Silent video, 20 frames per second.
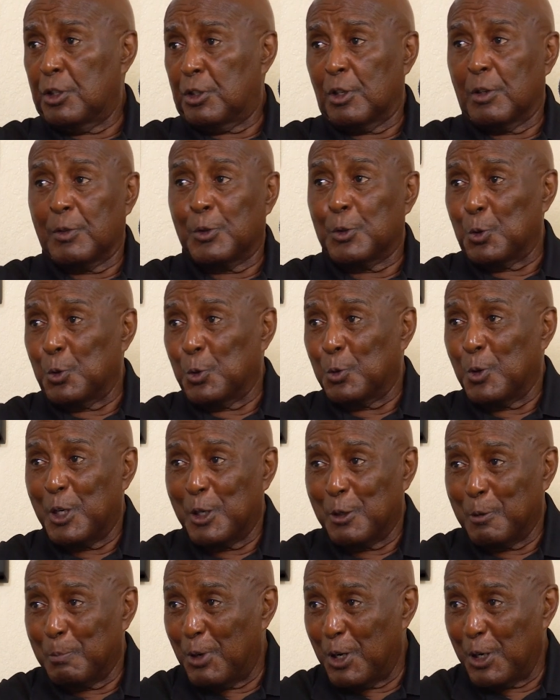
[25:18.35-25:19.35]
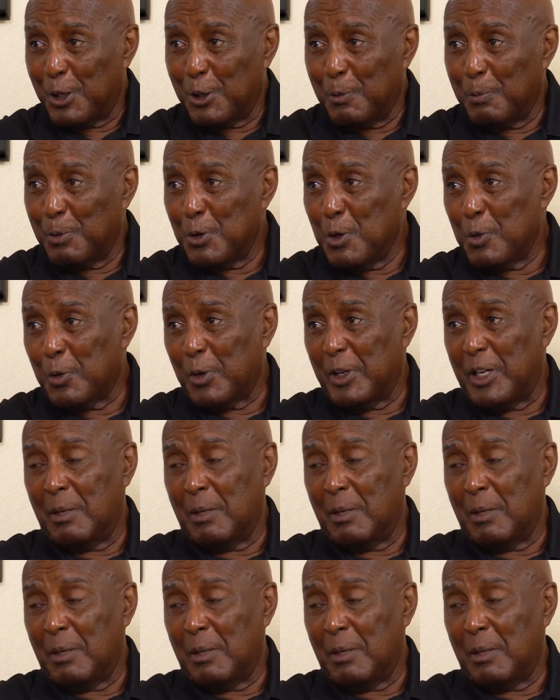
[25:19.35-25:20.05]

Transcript: service was part of the program,